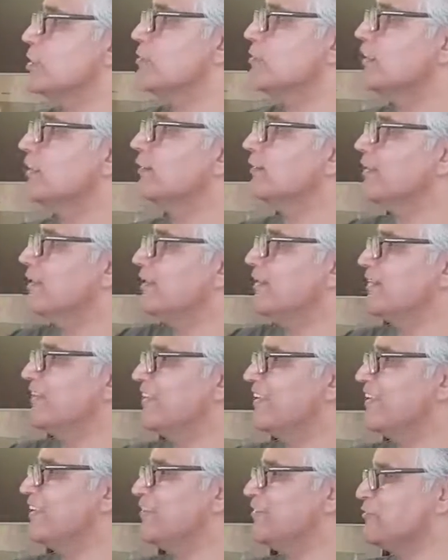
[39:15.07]
bread,
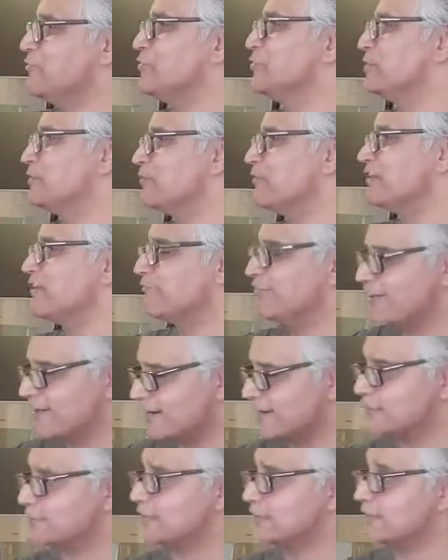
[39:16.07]
then use the plain
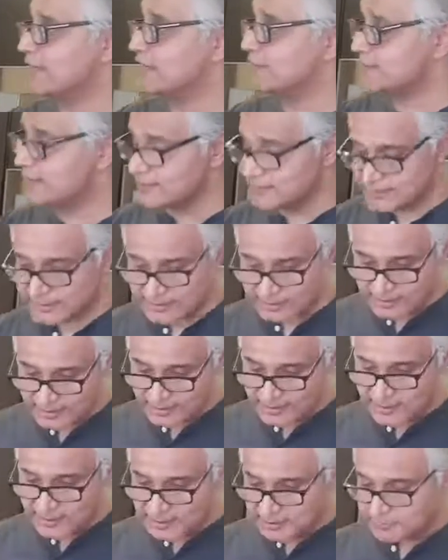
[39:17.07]
flour as I did.
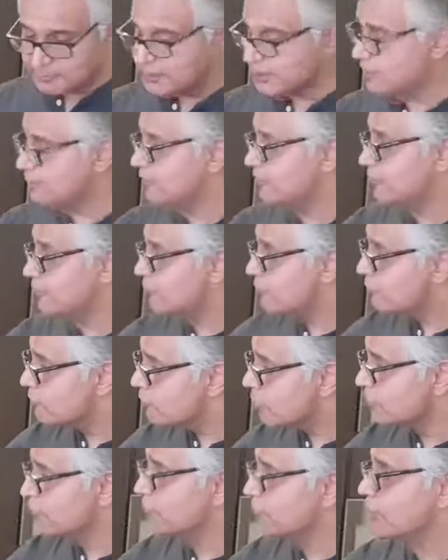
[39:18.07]
But
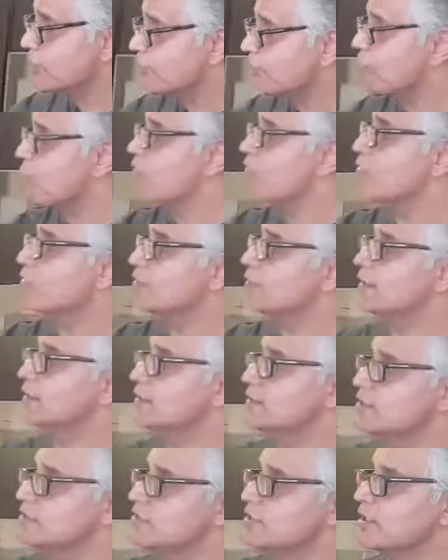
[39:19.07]
nothing wrong
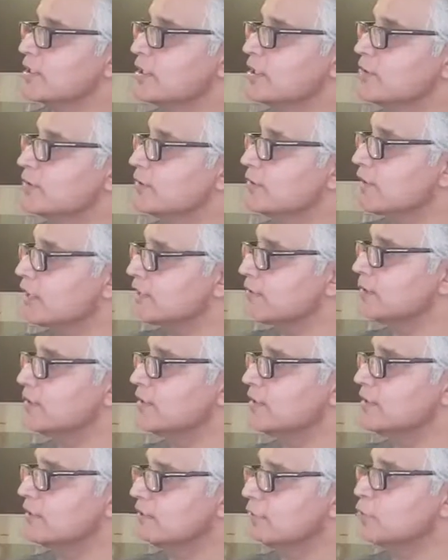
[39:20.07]
with chakki gold. I
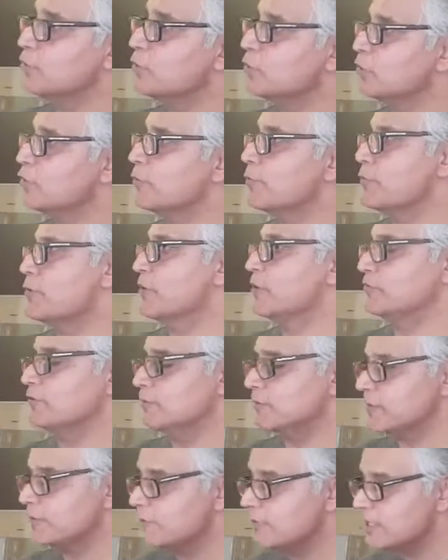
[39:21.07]
think your product will
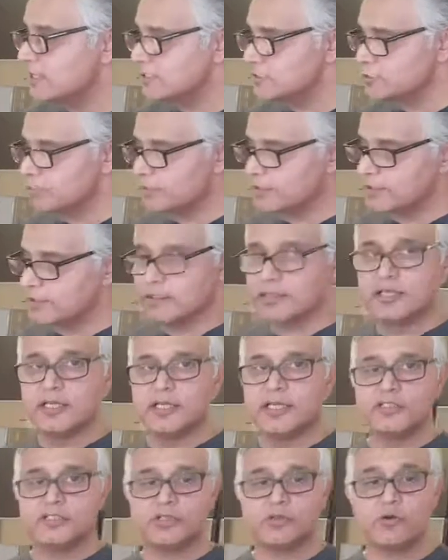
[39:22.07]
be really superior.
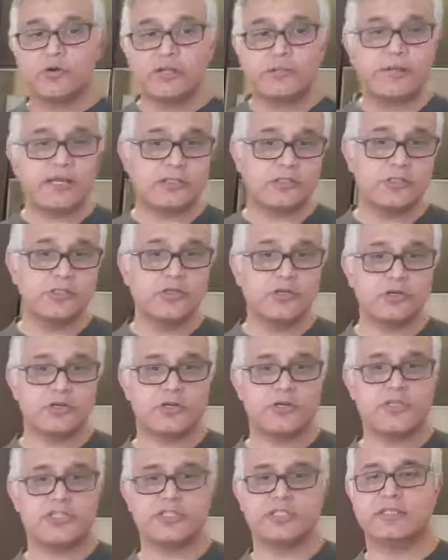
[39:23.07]
So going back to your
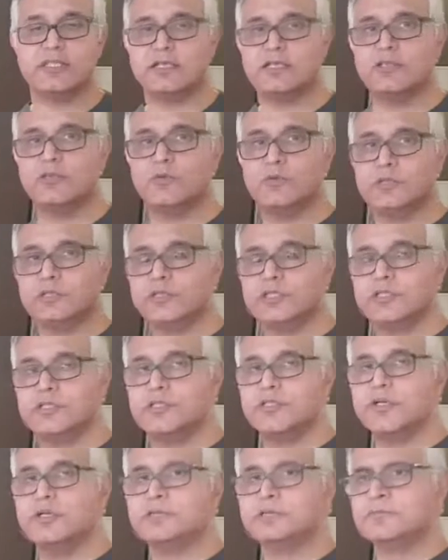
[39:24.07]
question that you wanted to
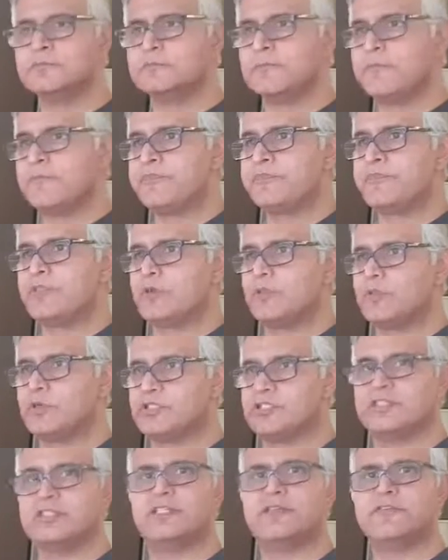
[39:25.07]
know,
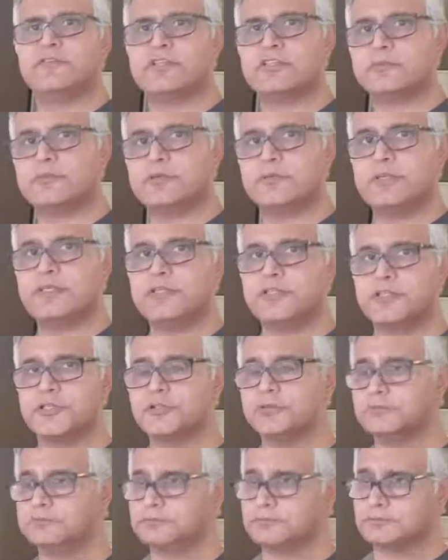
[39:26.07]
what's the difference between the
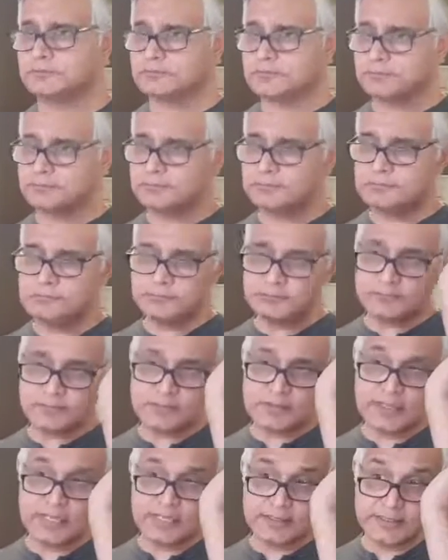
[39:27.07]
two?
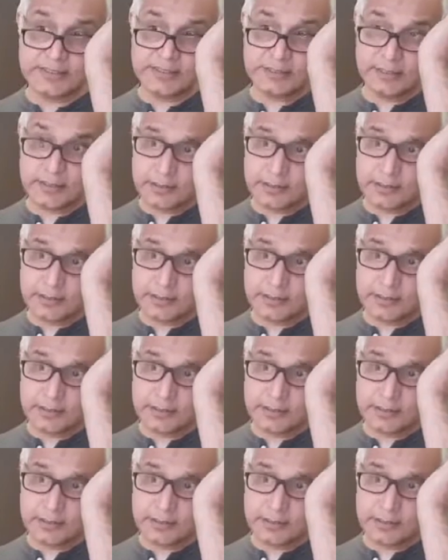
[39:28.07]
I think